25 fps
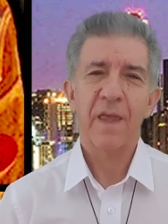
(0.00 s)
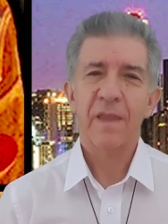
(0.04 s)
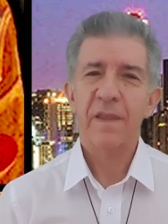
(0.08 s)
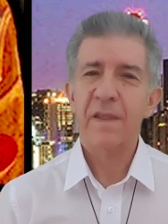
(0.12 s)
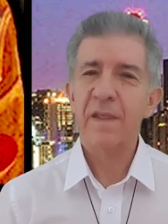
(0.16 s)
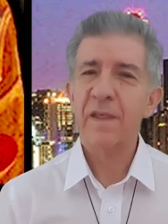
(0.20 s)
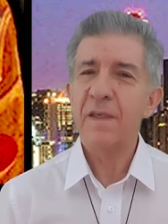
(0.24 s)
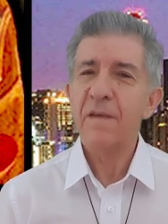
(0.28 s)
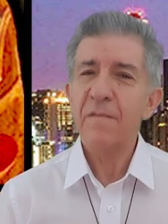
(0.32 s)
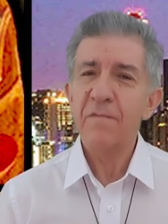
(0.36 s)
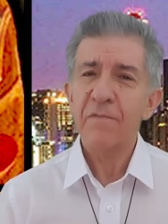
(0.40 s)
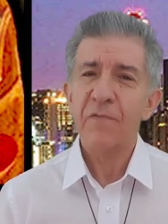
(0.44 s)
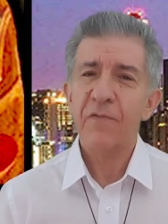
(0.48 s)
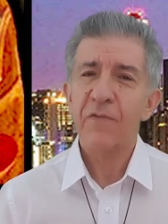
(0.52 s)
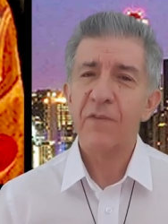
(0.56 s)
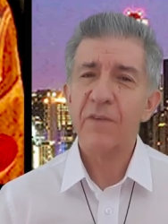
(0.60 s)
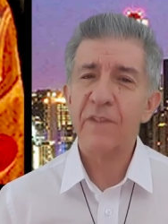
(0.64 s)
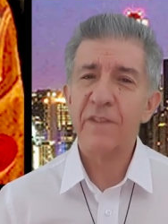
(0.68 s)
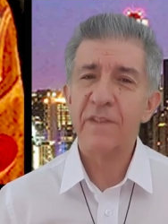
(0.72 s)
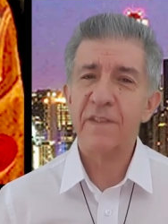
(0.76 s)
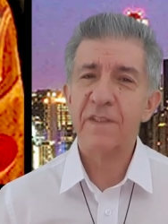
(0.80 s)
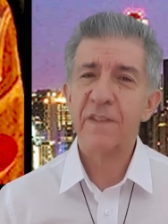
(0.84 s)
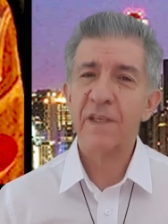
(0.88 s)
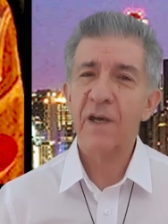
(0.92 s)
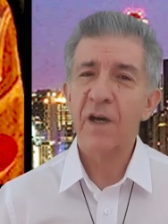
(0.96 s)
The
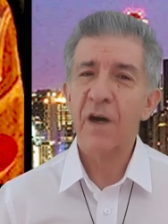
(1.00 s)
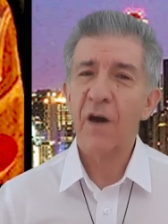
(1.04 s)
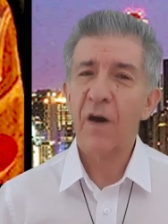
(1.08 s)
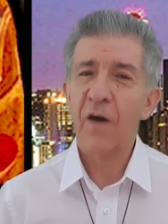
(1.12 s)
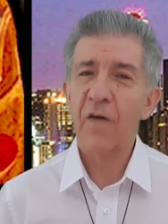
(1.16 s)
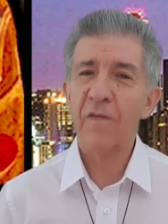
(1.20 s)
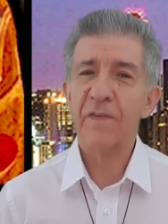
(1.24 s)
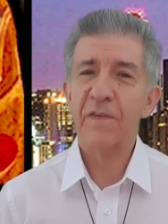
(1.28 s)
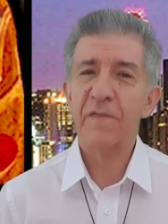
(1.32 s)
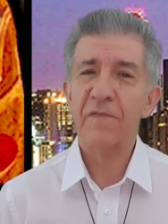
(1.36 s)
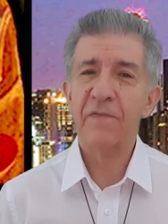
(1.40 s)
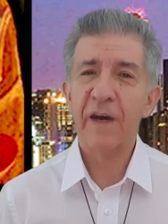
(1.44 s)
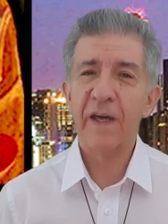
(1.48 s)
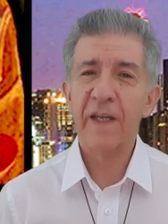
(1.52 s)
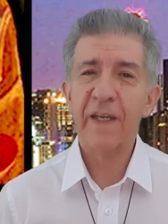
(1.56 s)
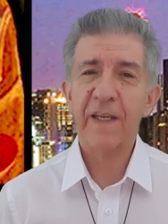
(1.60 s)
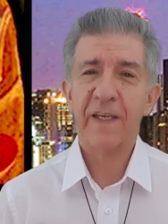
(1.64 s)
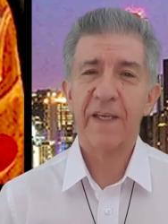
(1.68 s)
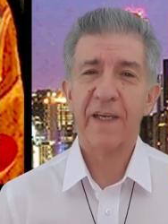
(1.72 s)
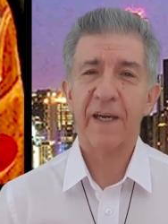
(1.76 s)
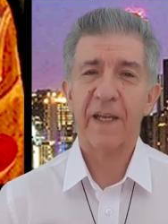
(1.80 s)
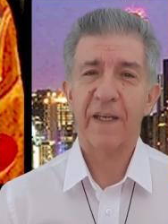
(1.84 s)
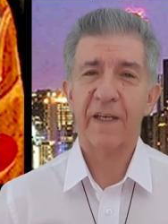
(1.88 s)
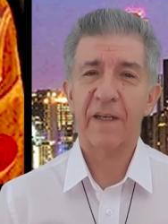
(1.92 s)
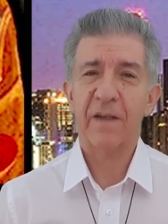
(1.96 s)
influence of the
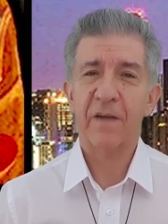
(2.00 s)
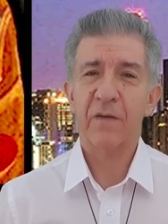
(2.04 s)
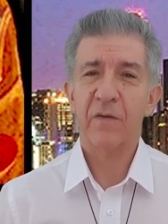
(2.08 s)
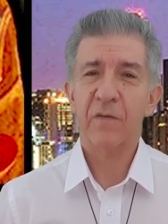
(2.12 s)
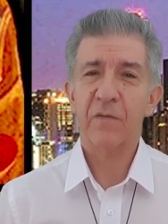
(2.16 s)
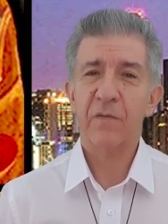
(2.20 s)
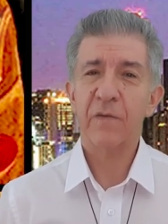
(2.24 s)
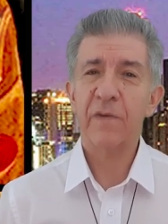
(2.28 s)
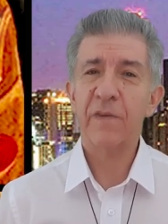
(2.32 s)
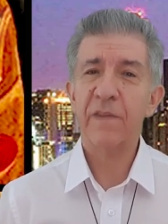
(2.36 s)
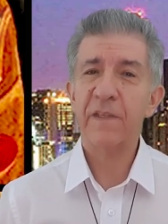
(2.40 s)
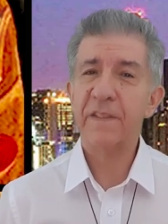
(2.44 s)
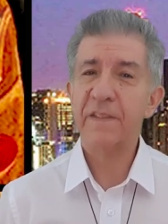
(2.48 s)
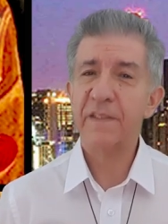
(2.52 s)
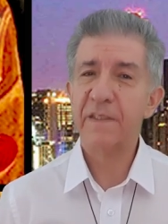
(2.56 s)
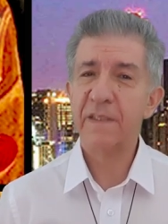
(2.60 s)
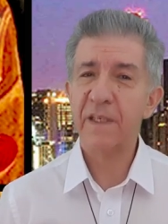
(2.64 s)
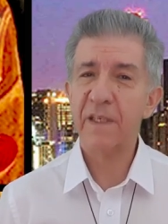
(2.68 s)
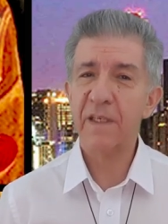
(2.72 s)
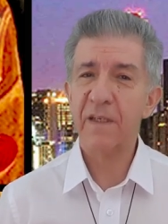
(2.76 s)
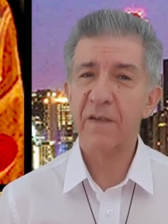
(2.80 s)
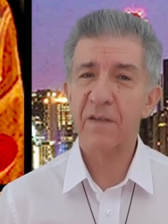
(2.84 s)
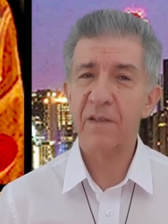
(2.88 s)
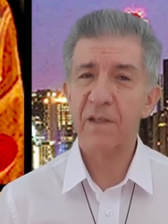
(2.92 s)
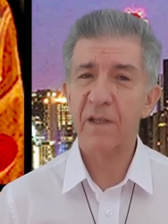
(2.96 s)
Vatican with the
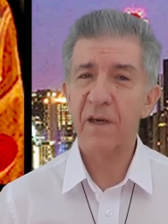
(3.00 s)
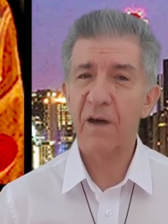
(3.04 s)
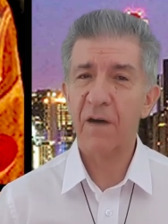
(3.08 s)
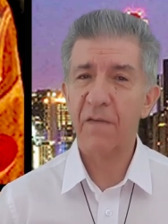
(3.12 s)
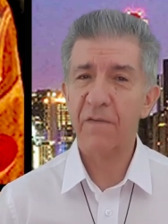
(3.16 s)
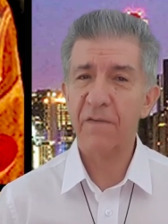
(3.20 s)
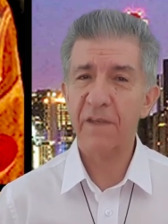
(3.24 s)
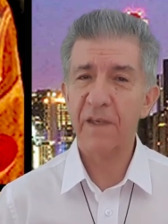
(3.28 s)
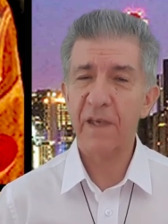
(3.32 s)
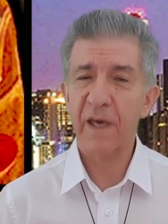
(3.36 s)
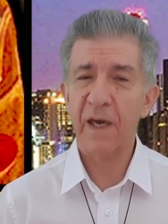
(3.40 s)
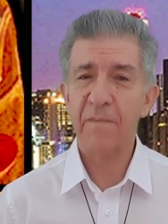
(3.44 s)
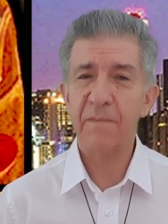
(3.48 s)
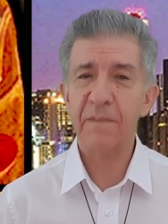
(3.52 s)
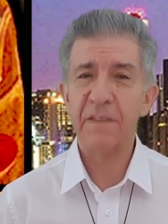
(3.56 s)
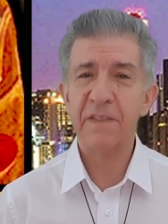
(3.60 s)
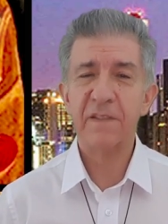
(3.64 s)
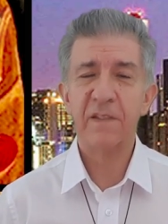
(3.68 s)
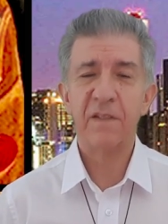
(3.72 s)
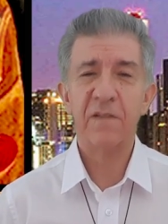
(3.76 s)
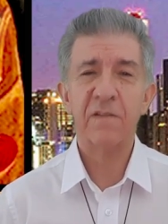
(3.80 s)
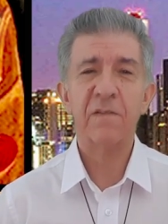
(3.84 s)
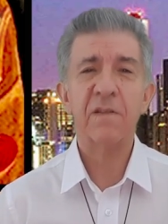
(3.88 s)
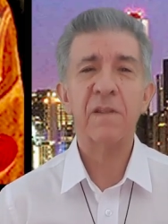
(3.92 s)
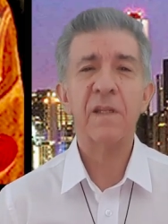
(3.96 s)
Synod of the
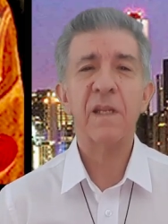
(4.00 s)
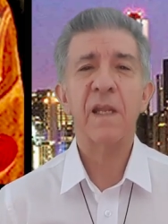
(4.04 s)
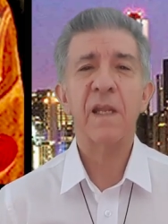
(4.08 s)
Amazon